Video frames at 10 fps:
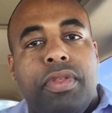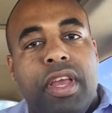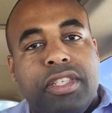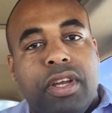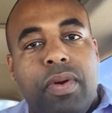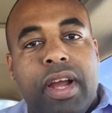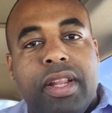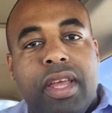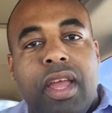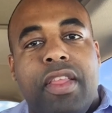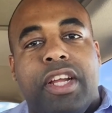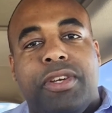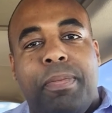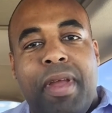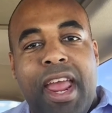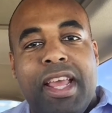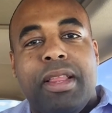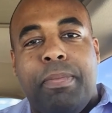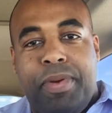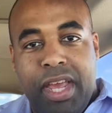things correctly, that you're painting
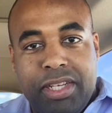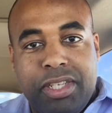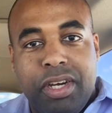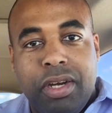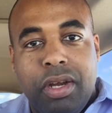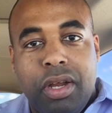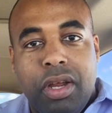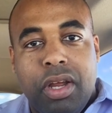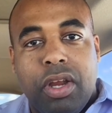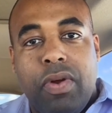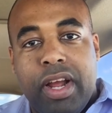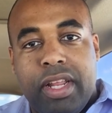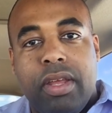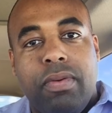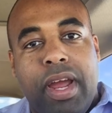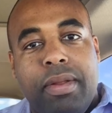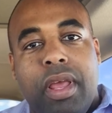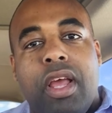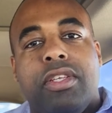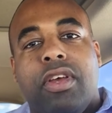the picture correctly, right?
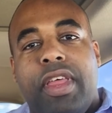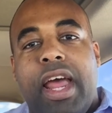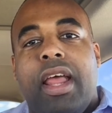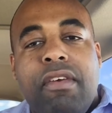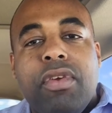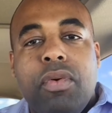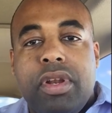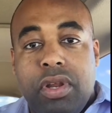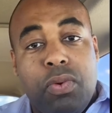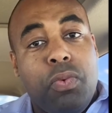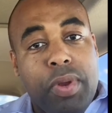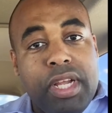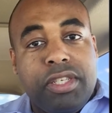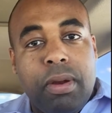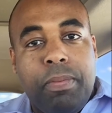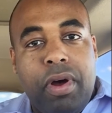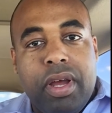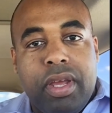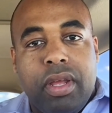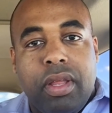So that everyone who reads your
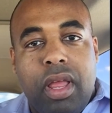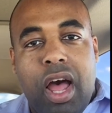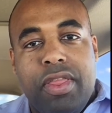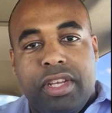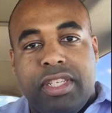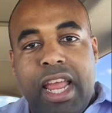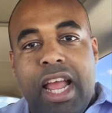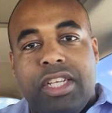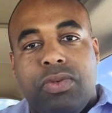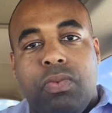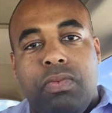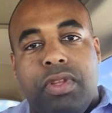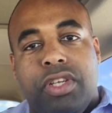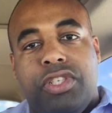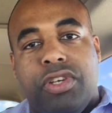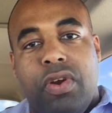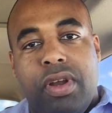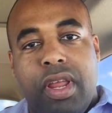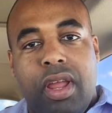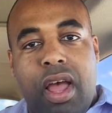book understands the
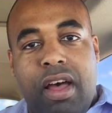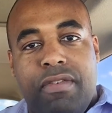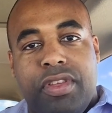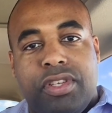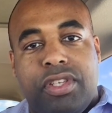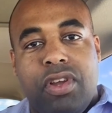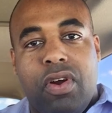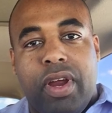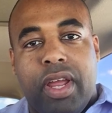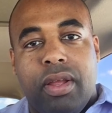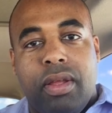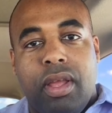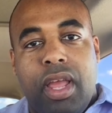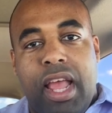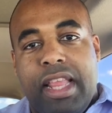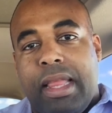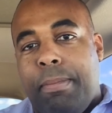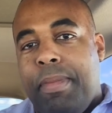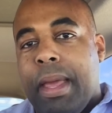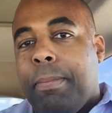journey of the story and that
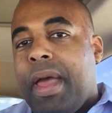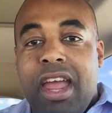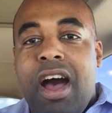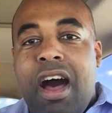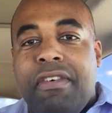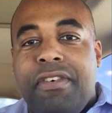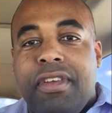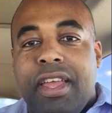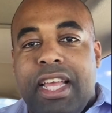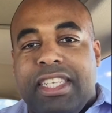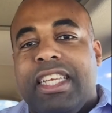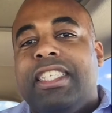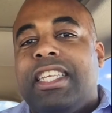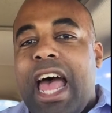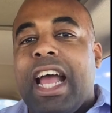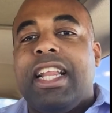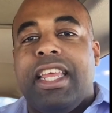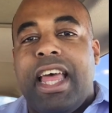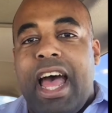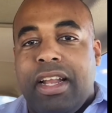the big payoff is
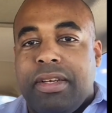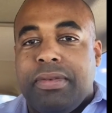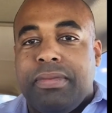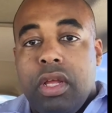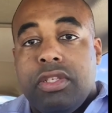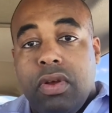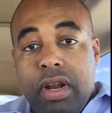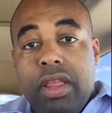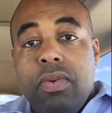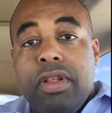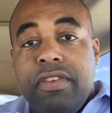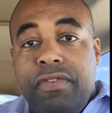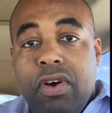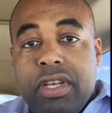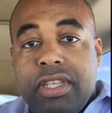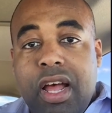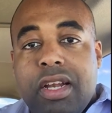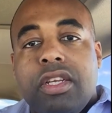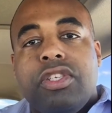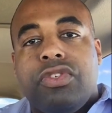exactly that. So another one to focus
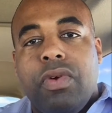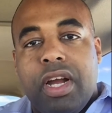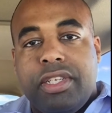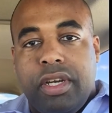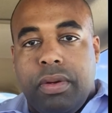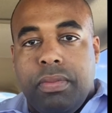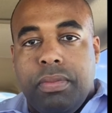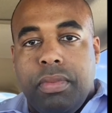on, structure.